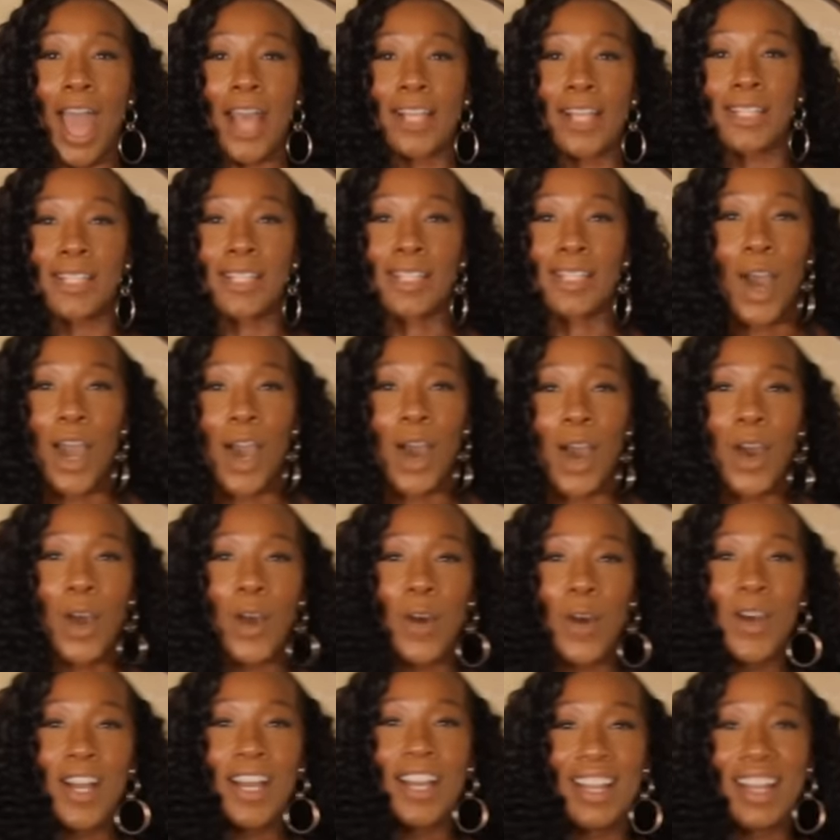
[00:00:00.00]
So
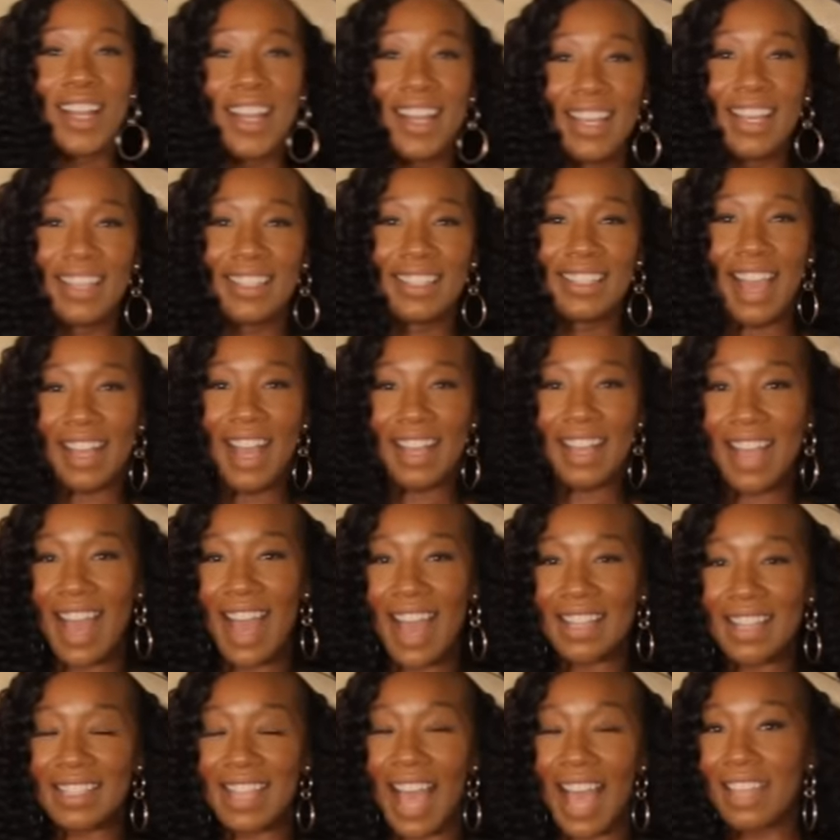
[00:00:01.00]
yeah,
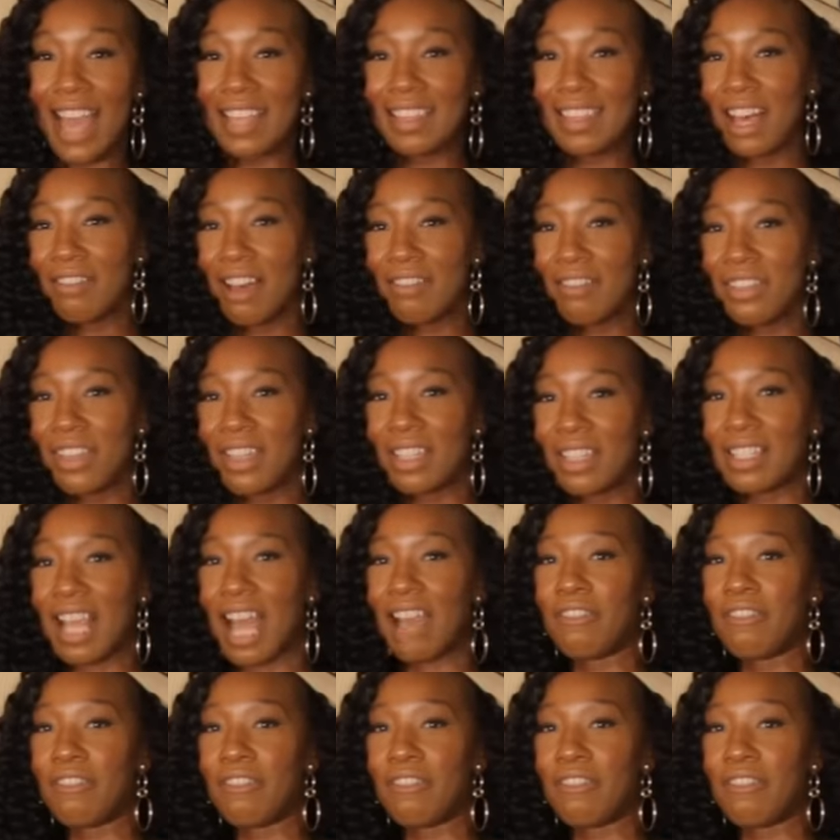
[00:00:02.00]
guys, I love this.